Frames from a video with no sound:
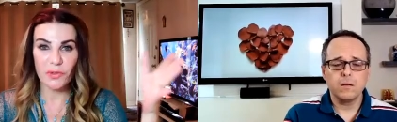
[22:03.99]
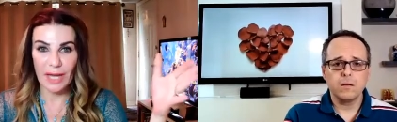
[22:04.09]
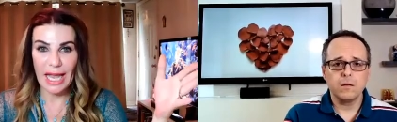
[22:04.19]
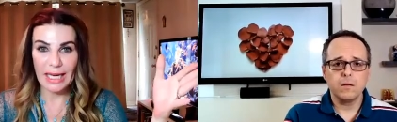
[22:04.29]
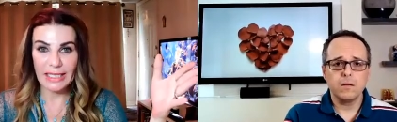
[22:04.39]

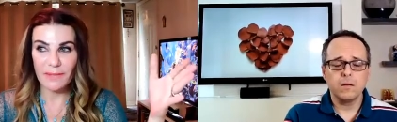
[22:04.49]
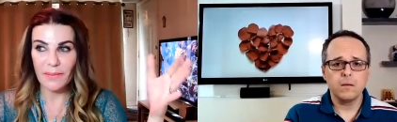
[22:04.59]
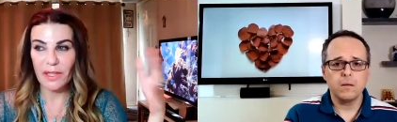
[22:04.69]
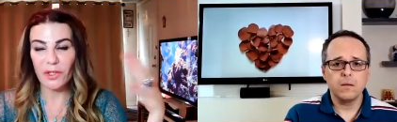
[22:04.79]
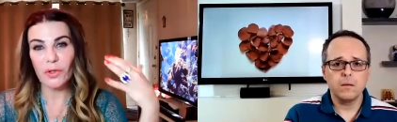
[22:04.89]
Speaker 1: reality,
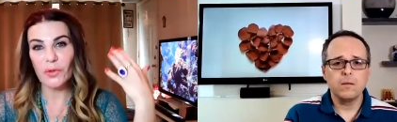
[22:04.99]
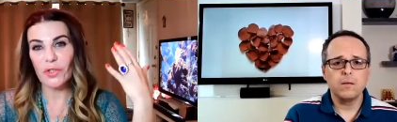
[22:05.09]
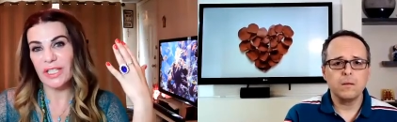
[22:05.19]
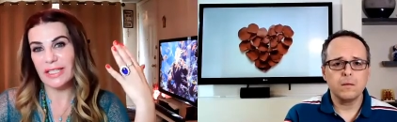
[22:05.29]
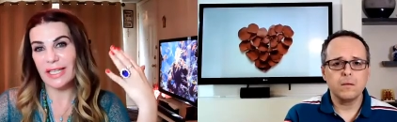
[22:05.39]
but their
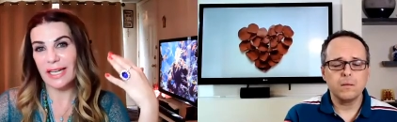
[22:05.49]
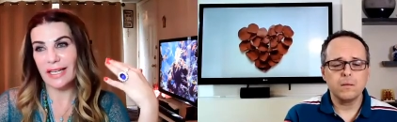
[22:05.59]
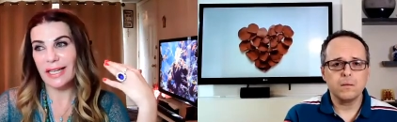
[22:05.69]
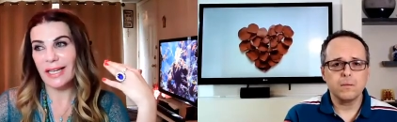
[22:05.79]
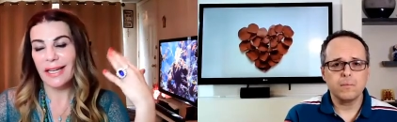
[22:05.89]
illusion is
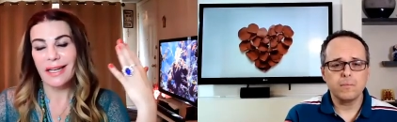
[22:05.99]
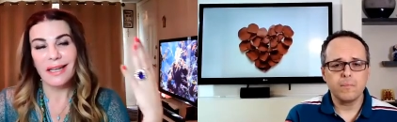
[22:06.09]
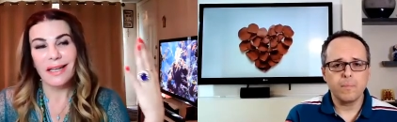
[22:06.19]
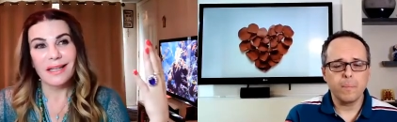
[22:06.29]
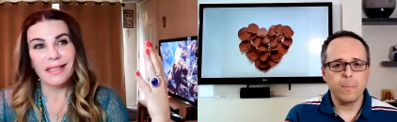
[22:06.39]
like
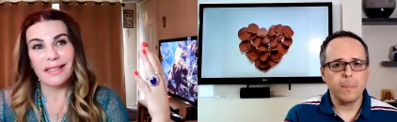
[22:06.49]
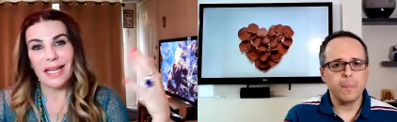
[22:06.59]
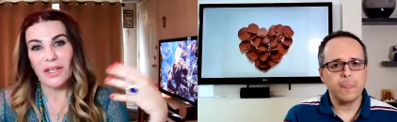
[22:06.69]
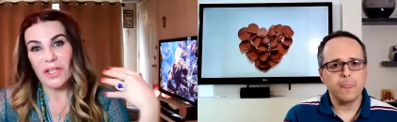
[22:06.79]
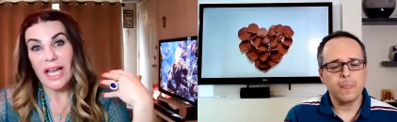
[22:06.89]

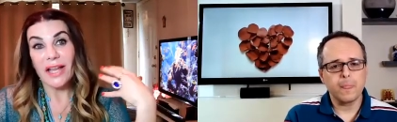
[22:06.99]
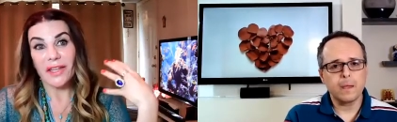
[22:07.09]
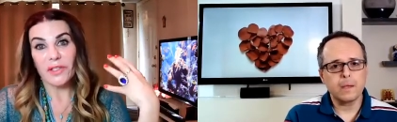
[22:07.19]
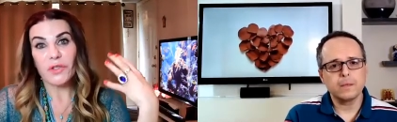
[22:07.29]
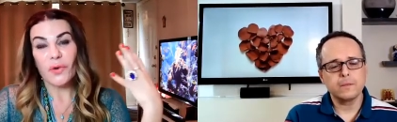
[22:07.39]
that, yeah,
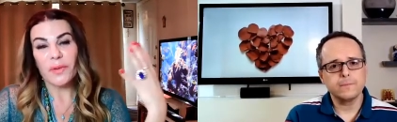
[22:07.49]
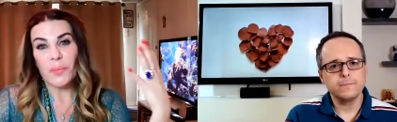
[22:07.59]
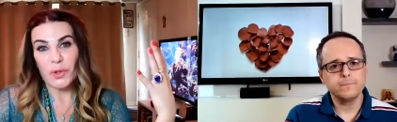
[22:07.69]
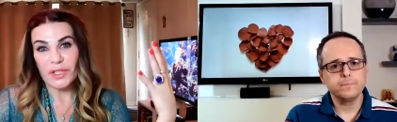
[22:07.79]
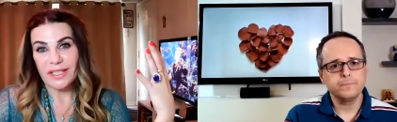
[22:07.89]
they're so
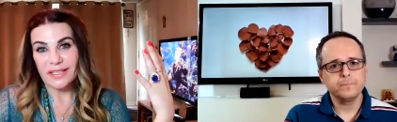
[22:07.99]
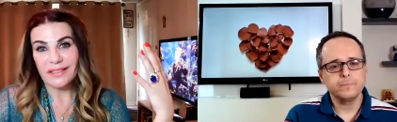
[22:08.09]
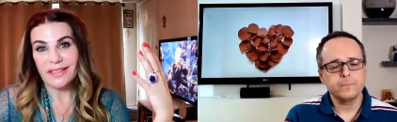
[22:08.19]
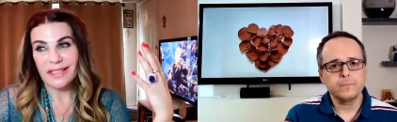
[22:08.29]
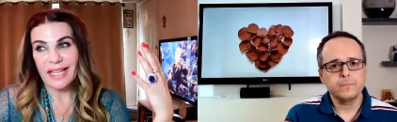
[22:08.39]

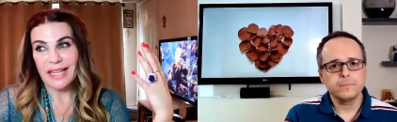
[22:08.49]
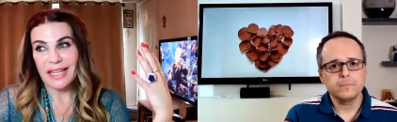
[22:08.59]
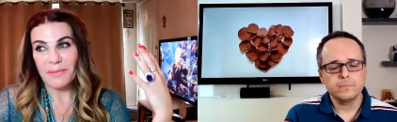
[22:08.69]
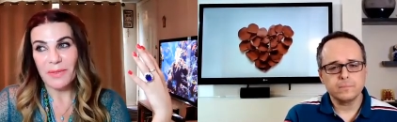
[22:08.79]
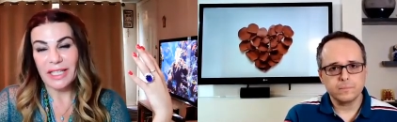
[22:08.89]
important that
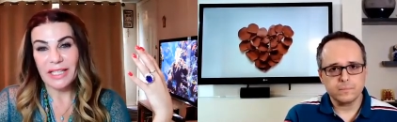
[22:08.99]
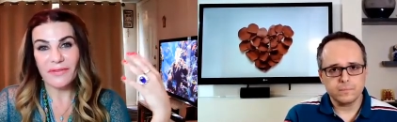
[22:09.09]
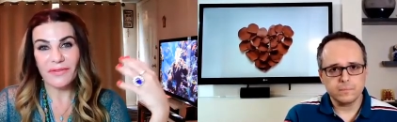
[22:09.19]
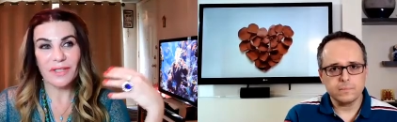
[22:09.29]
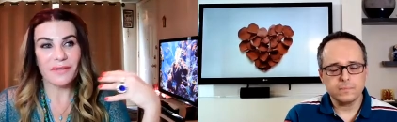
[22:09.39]
they
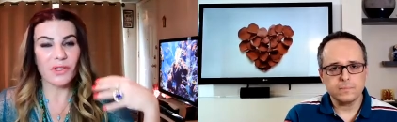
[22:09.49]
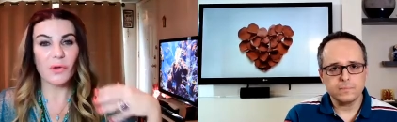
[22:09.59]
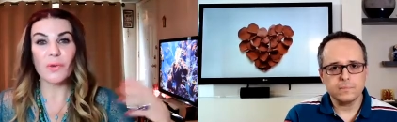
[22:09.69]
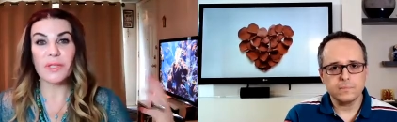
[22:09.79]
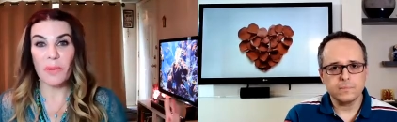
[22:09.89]
believe if they
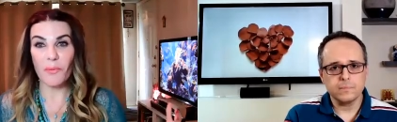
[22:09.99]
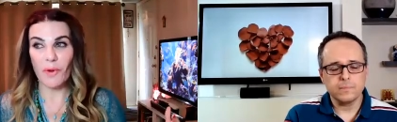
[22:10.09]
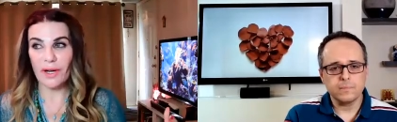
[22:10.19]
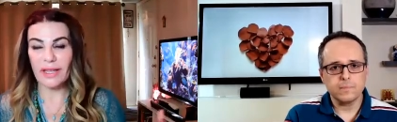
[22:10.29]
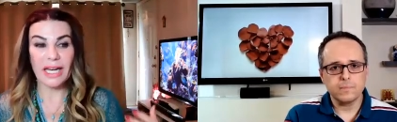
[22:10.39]
go
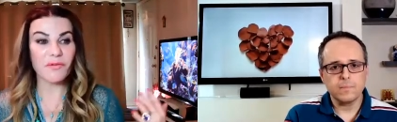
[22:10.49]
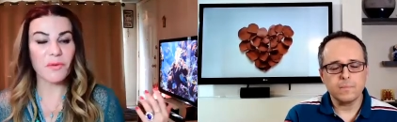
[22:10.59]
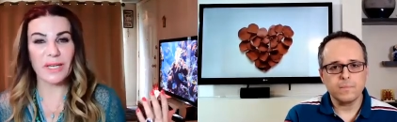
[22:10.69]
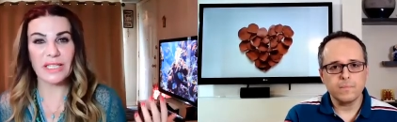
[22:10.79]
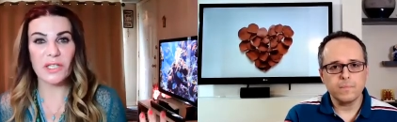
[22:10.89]
somewhere that
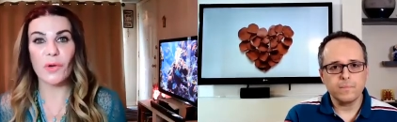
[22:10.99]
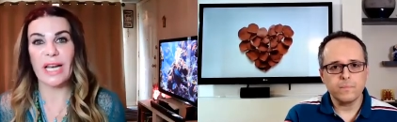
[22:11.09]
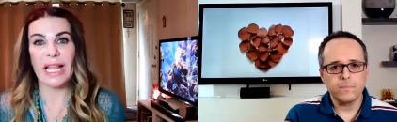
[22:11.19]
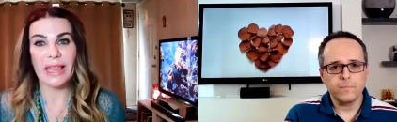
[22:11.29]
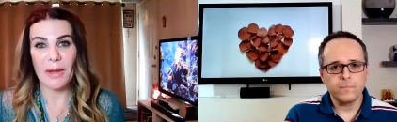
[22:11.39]
everybody's looking
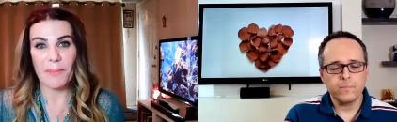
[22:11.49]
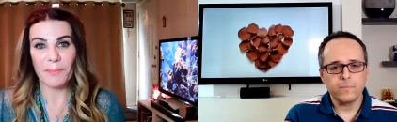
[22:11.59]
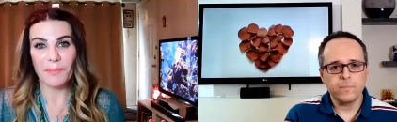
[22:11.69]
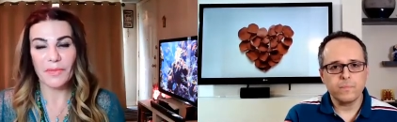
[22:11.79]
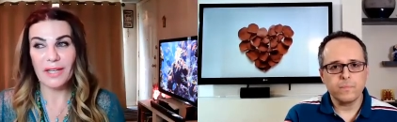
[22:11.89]
at
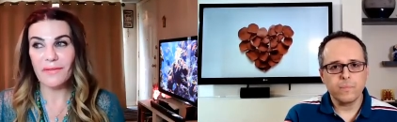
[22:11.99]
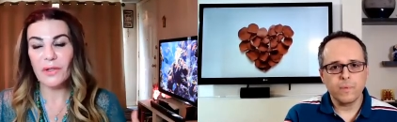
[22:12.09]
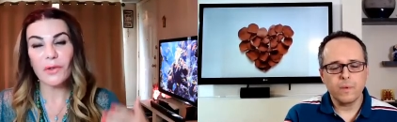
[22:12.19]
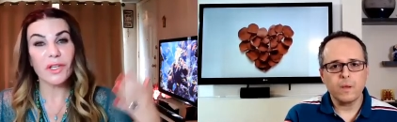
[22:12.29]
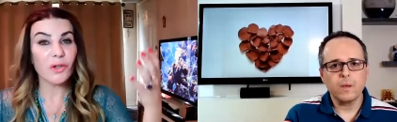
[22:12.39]
them. Even
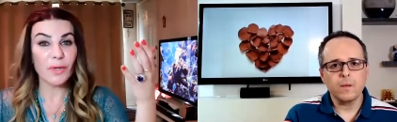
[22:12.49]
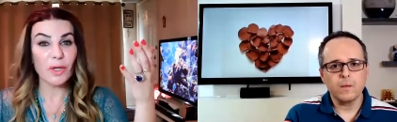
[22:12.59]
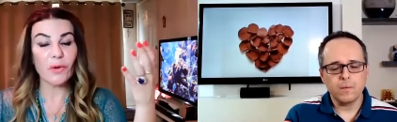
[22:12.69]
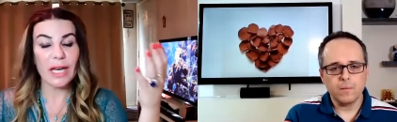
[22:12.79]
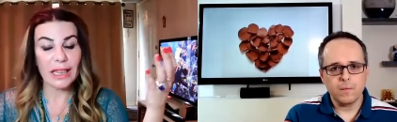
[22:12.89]
though they could be looking at